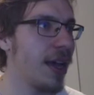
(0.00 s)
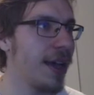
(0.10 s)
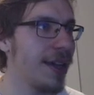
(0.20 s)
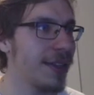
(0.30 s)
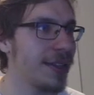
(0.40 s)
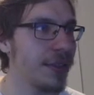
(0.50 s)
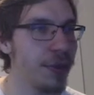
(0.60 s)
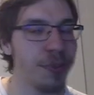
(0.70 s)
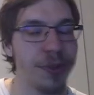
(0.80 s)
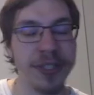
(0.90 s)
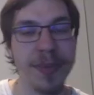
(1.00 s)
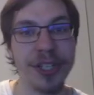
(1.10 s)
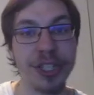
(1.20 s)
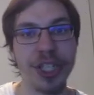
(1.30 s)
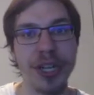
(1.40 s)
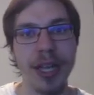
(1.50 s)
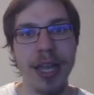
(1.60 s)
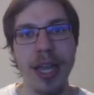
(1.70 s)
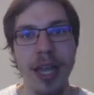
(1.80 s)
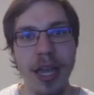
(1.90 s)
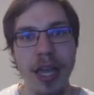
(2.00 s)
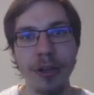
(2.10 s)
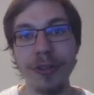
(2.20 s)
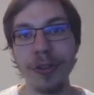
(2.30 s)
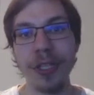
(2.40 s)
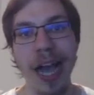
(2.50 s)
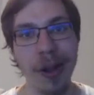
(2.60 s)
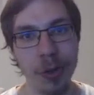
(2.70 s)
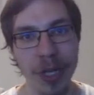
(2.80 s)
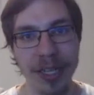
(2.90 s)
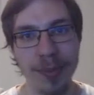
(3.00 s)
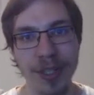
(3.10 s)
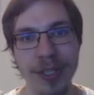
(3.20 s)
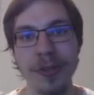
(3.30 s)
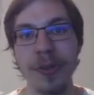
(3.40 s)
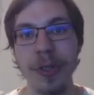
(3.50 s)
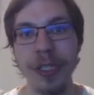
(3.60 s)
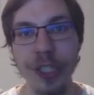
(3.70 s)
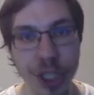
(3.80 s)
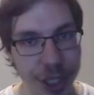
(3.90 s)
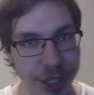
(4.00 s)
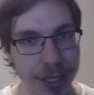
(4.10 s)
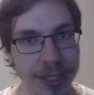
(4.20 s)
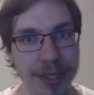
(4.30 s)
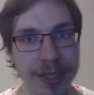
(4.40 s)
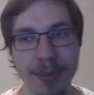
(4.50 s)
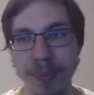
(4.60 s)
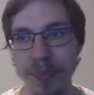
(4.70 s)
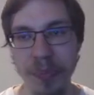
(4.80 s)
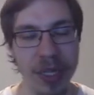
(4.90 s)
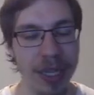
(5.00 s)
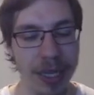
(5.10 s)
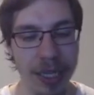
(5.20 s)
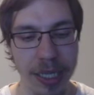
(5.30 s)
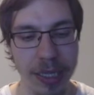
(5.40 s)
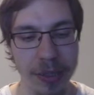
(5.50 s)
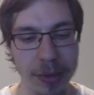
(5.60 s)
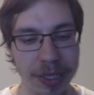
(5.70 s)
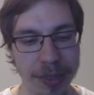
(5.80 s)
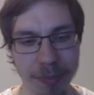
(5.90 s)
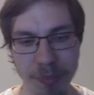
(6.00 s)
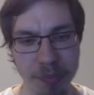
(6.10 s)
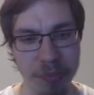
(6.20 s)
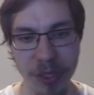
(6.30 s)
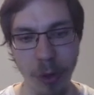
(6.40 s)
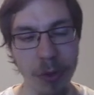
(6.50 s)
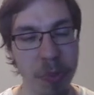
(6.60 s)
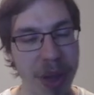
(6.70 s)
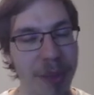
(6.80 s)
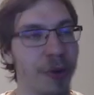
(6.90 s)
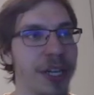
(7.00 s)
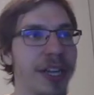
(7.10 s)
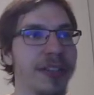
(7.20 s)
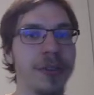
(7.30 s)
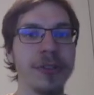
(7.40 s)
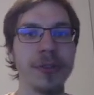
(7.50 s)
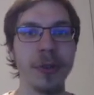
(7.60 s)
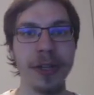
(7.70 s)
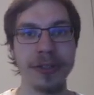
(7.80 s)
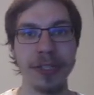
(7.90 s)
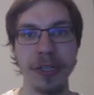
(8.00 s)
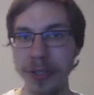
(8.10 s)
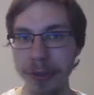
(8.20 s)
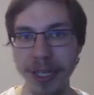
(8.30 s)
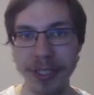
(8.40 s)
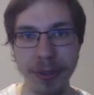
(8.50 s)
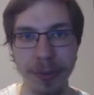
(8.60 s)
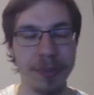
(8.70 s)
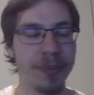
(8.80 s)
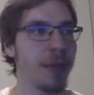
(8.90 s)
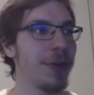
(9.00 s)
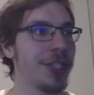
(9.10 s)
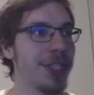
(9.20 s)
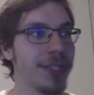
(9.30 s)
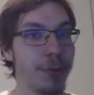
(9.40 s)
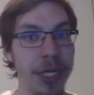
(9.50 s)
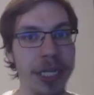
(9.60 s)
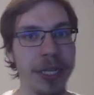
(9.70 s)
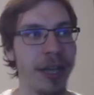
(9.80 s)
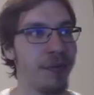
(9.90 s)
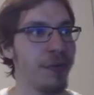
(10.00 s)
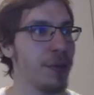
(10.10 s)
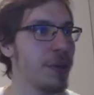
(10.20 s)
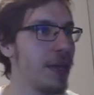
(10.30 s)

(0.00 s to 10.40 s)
And new pretty much not only allocates, but also initialize like the whole memory and also calls the constructor, which is really helpful.